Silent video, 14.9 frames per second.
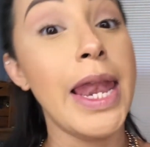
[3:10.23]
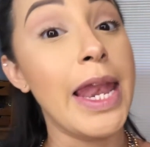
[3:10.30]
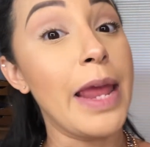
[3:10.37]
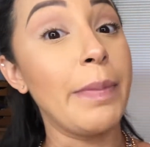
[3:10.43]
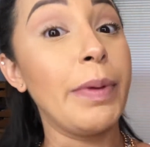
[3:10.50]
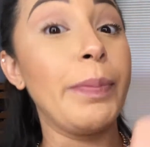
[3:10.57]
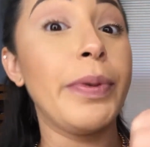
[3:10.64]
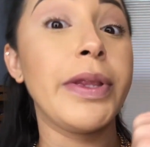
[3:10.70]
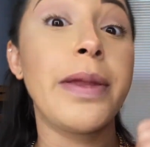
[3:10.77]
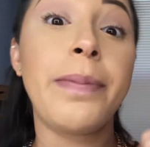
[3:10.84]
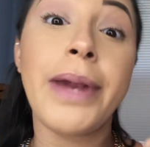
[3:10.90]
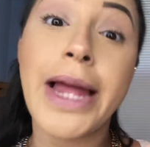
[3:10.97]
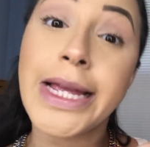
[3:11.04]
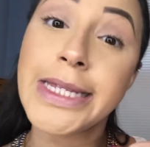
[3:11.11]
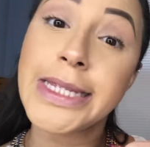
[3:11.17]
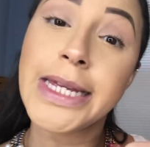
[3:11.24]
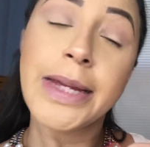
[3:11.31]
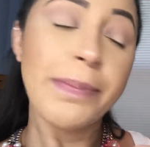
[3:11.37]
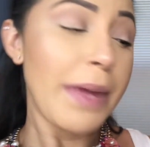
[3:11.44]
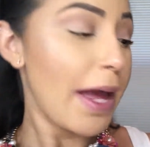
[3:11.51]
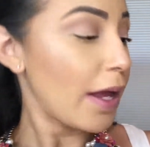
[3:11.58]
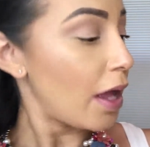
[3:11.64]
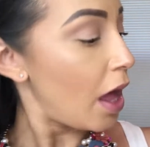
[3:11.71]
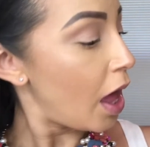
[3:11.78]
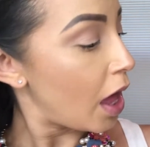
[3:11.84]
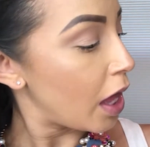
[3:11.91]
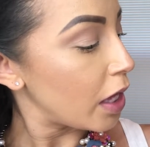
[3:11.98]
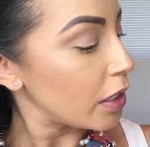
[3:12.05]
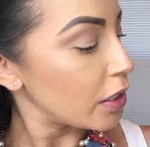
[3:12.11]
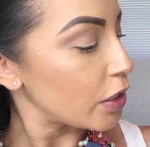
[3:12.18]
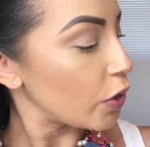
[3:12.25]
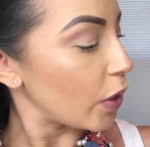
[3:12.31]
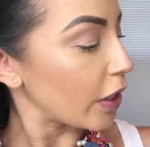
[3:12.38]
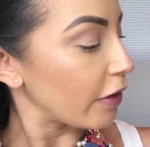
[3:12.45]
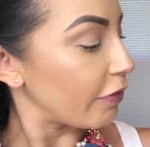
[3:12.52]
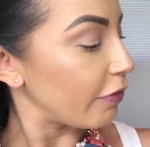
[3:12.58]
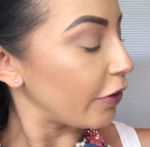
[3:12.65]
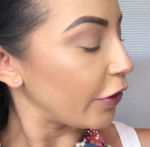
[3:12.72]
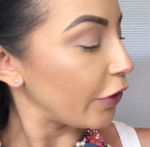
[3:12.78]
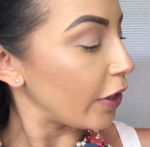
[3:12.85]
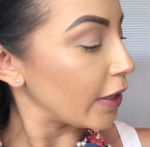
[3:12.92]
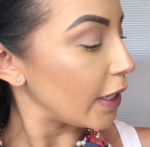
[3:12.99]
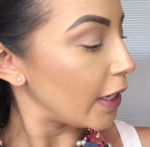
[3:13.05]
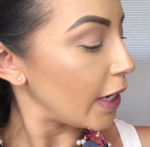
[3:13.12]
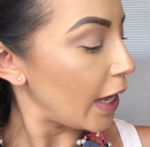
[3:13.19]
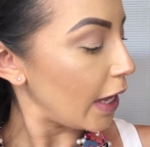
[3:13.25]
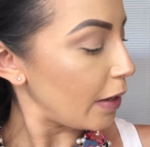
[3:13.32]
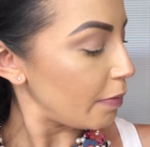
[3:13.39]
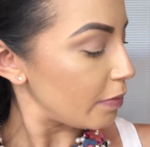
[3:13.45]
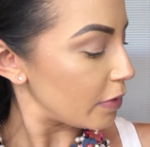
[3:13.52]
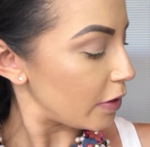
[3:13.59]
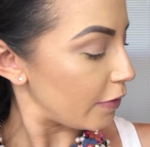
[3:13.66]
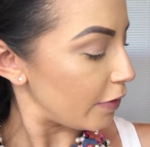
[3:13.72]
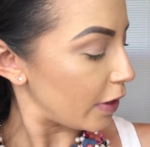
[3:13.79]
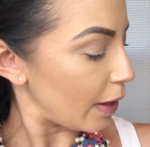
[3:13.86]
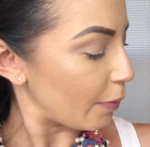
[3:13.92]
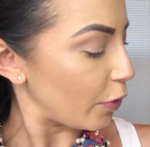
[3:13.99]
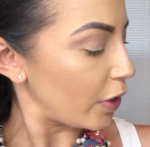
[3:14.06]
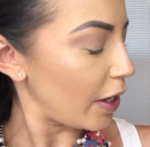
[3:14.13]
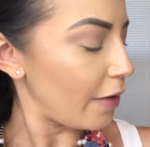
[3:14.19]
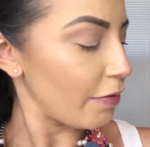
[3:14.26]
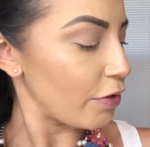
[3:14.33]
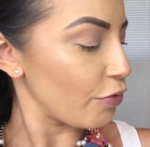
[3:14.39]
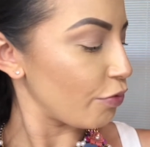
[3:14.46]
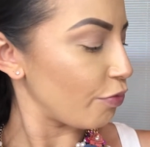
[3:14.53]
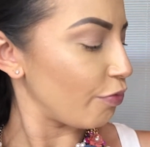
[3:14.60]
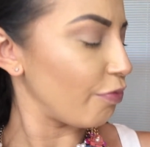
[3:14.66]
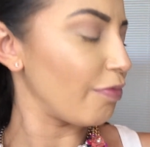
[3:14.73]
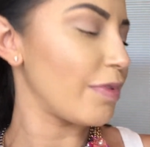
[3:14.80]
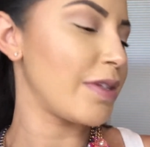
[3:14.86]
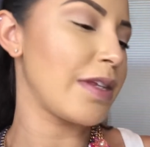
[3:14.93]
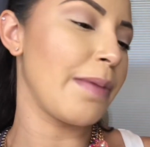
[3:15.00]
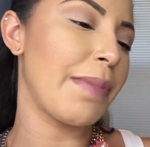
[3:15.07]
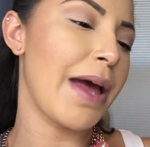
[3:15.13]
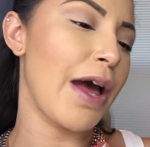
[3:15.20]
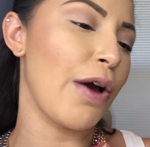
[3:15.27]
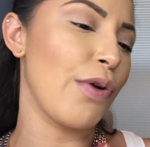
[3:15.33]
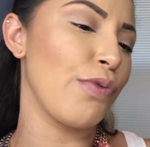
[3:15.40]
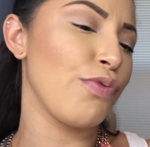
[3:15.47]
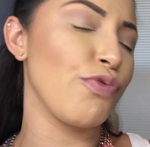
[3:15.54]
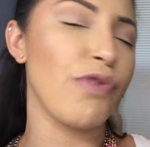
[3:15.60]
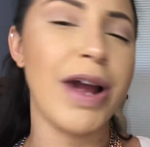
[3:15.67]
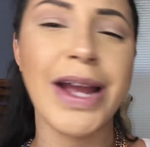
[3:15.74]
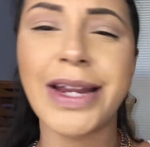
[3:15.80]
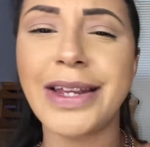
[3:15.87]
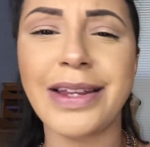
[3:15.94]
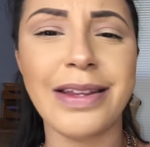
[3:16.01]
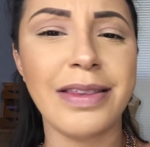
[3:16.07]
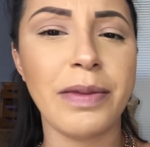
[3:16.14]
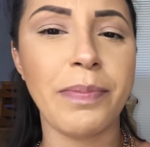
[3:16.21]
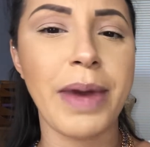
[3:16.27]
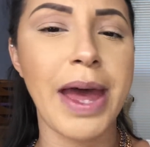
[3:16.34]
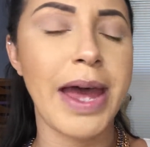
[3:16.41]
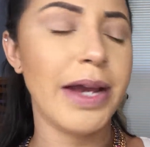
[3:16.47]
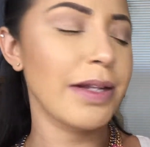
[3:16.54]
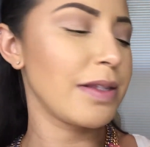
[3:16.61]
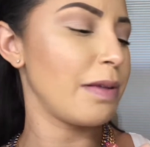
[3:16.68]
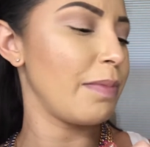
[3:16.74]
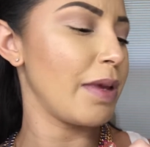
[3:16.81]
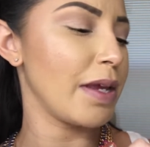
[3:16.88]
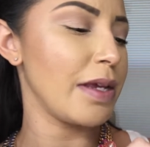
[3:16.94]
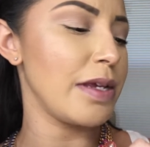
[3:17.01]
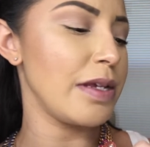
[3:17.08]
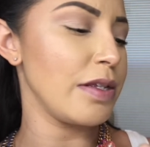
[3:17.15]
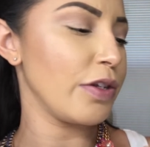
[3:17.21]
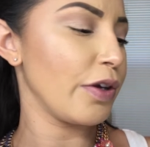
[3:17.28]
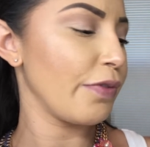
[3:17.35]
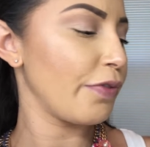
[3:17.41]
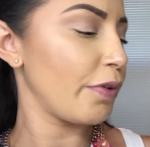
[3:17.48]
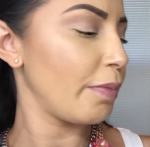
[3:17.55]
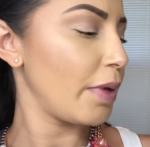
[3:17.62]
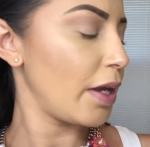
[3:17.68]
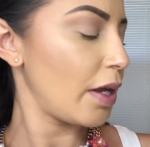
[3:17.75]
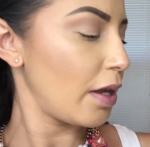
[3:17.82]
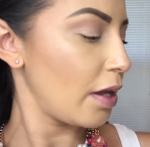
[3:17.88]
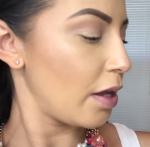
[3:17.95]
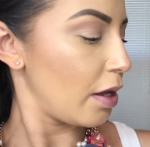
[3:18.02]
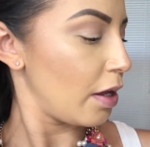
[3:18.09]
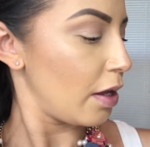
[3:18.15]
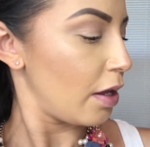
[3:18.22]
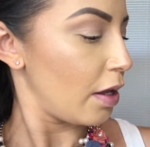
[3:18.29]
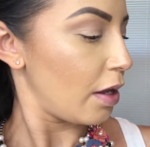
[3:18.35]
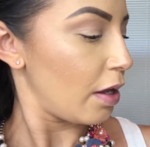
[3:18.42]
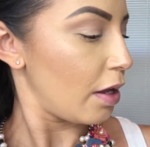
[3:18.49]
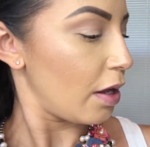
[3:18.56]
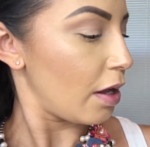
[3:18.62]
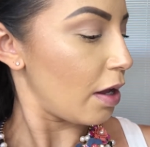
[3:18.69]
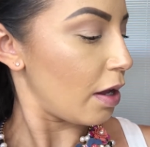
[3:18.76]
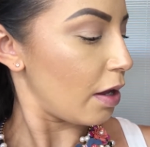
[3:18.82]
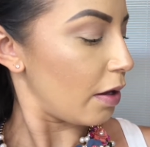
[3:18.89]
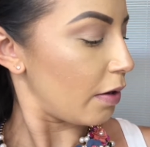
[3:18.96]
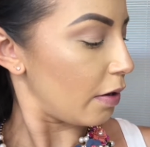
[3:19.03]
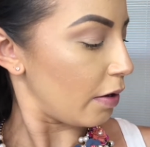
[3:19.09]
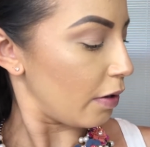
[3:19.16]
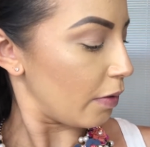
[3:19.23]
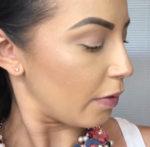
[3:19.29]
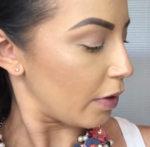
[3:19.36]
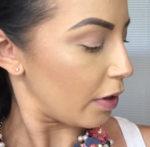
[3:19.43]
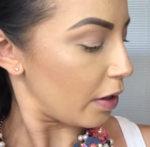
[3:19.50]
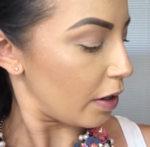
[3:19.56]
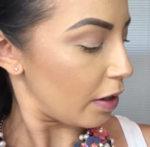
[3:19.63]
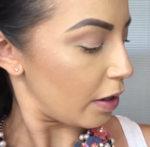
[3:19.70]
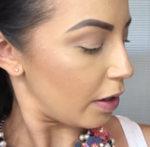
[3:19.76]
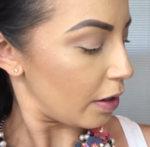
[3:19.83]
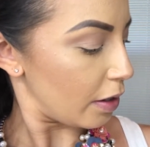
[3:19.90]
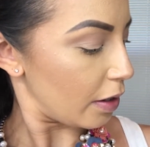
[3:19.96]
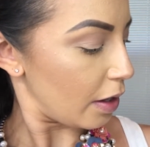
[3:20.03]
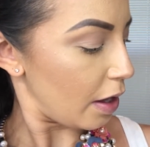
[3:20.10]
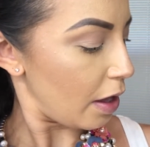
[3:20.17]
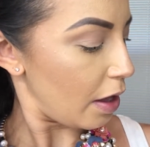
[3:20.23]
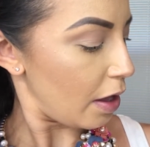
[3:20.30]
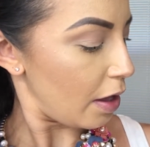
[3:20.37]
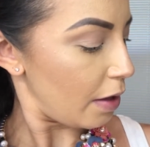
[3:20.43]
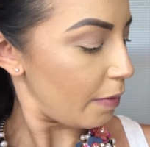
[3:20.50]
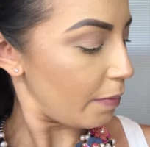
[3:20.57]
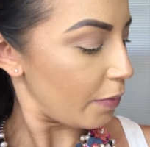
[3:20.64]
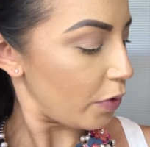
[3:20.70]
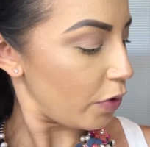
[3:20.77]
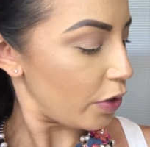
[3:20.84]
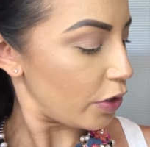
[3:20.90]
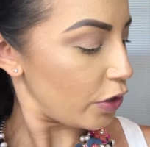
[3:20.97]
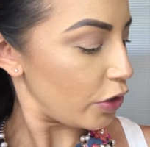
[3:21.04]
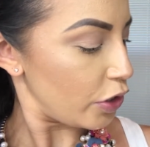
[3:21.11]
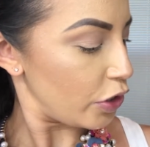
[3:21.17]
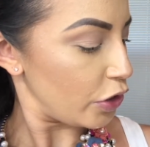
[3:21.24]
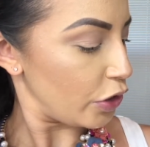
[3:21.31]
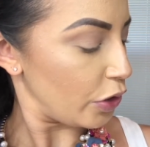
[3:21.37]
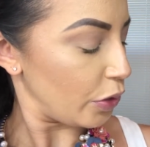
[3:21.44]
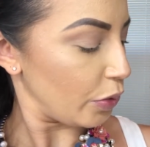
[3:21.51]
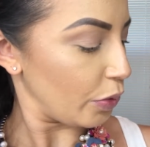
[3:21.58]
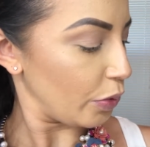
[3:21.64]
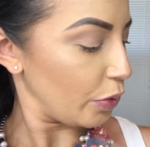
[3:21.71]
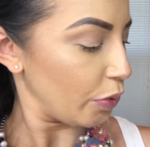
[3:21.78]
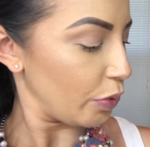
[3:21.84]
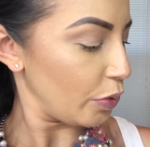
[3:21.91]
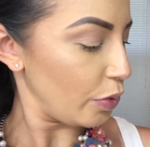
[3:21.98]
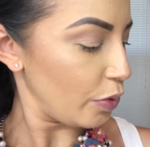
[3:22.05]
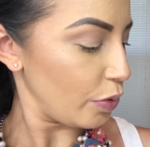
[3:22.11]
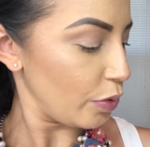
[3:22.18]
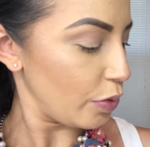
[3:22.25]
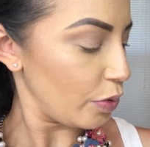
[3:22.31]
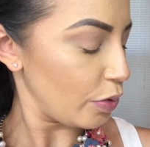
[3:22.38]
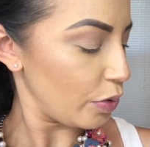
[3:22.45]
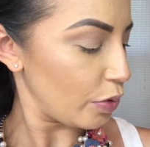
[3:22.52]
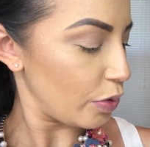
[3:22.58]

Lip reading: let me put the plastic back on so I can figure out the names of it. I'm gonna have to somehow write it in the back to make it easier for me. Okay, I'm gonna use